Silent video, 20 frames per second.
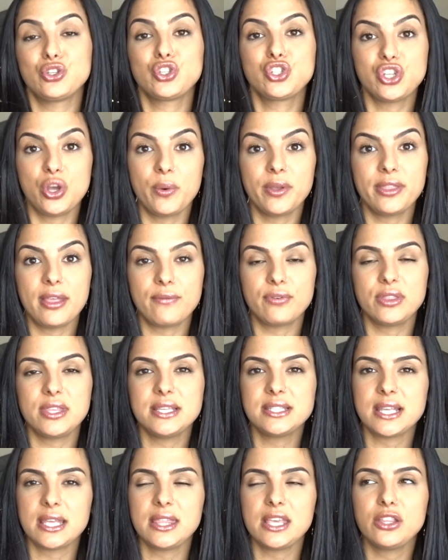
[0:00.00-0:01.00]
so in love with
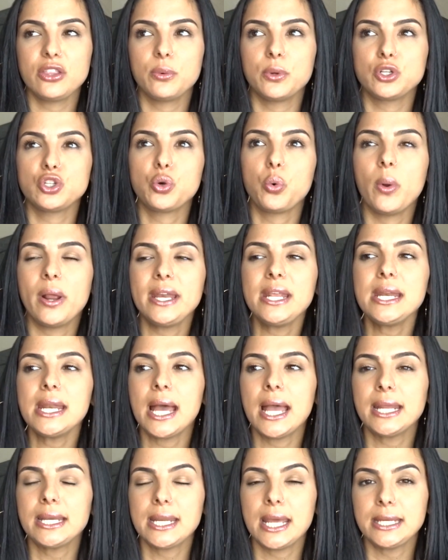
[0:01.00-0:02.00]
these. I think they were
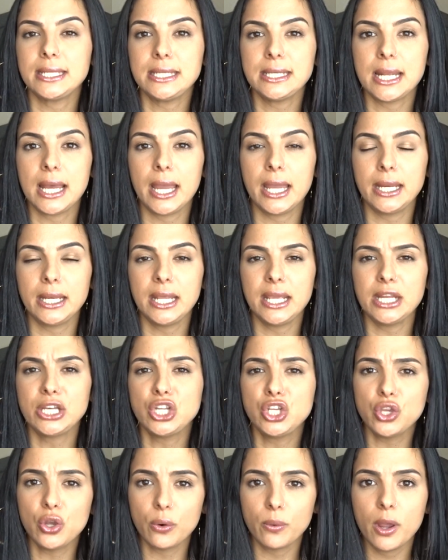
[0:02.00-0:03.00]
twenty-nine ninety-nine
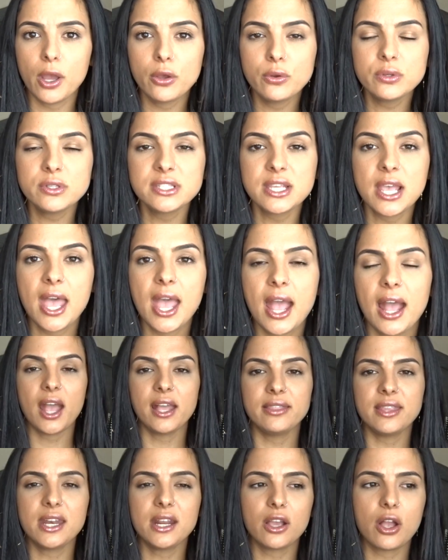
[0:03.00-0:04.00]
in euros,
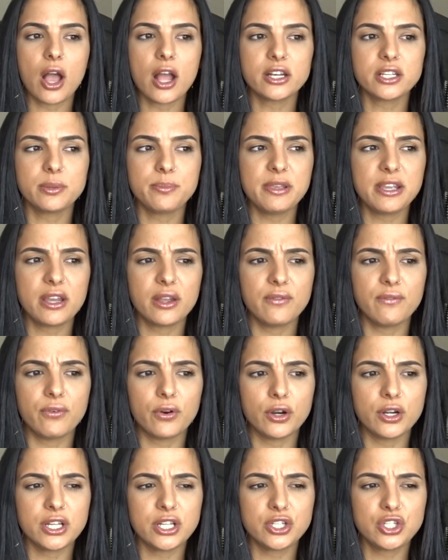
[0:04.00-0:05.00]
and then it got to be
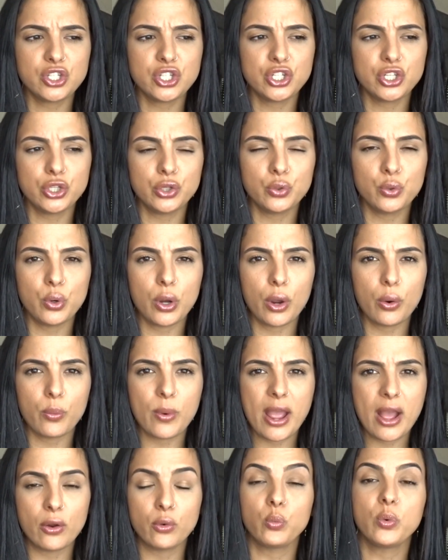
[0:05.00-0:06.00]
converted to
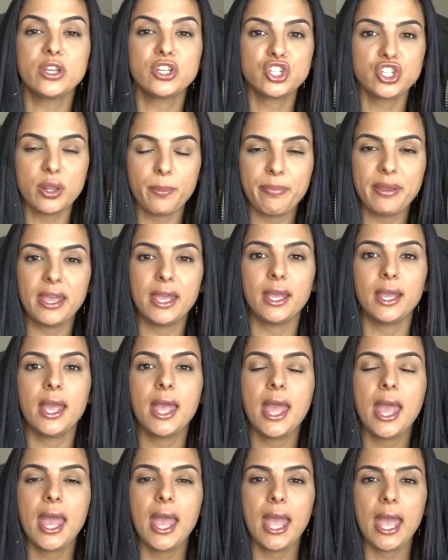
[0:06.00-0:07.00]
around with shipping
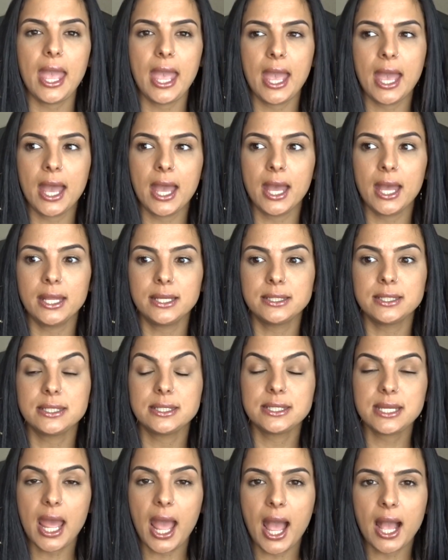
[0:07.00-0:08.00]

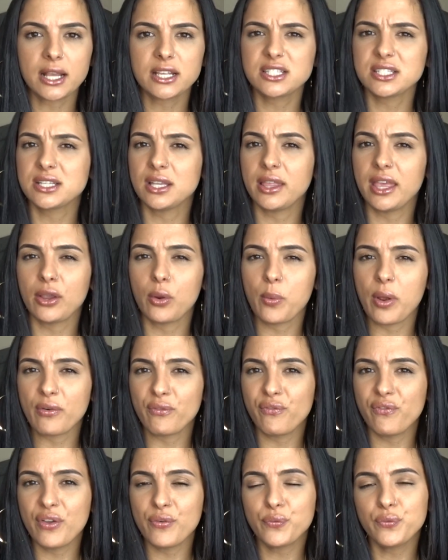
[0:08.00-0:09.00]
and tax to like
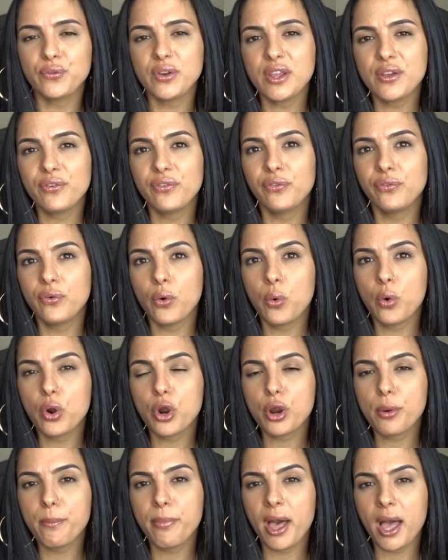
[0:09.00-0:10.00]
around
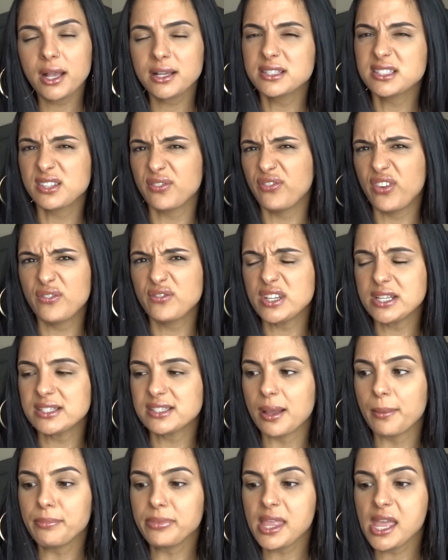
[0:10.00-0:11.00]
fifty-four bucks, fifty
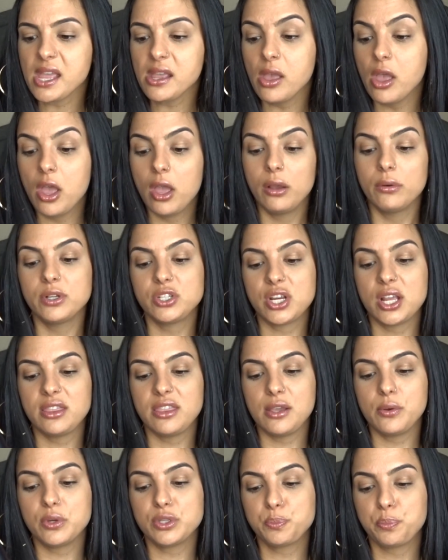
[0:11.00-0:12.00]
something, which I
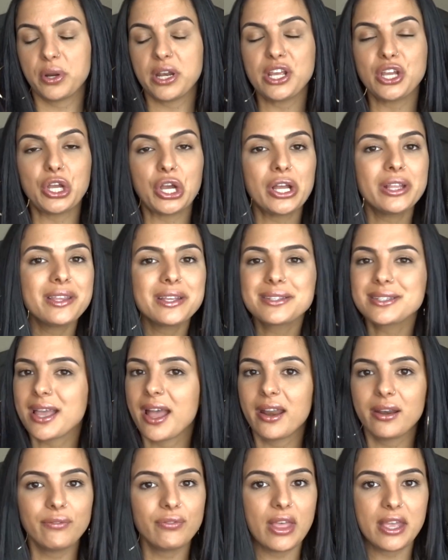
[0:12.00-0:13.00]
think was pretty good. That's
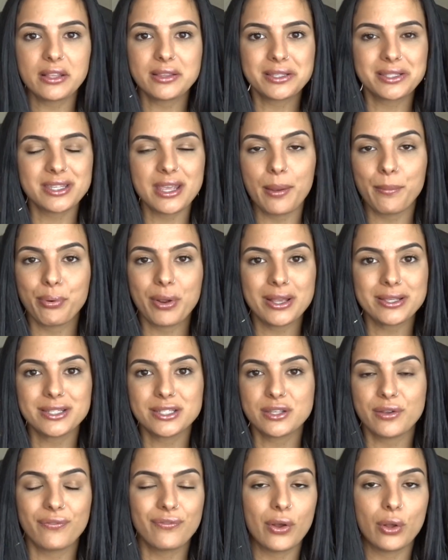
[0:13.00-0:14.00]
kind of like the same price
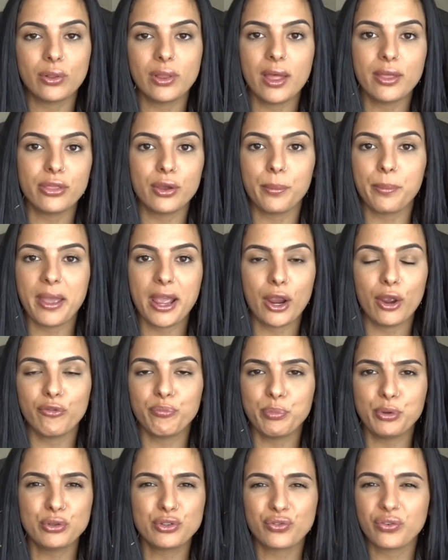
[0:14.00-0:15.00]
as a faux leather pair
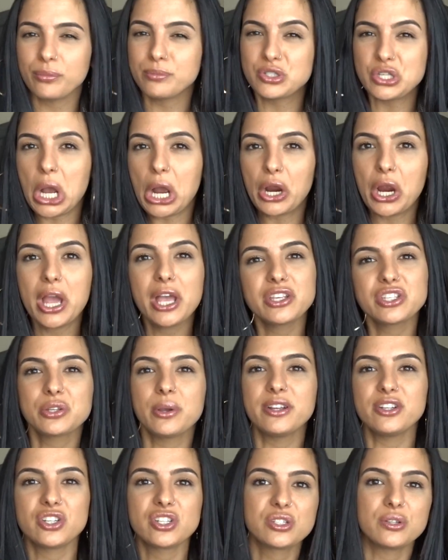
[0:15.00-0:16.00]
of boots from Zara,
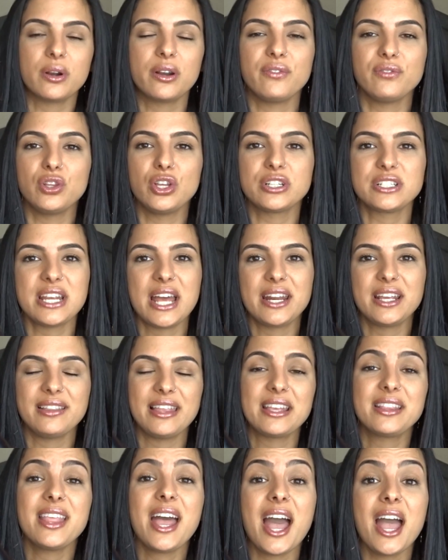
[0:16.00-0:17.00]
so I just sort of looked at it
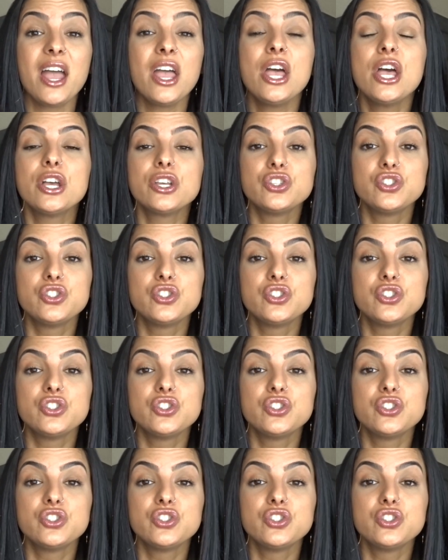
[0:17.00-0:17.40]
like that.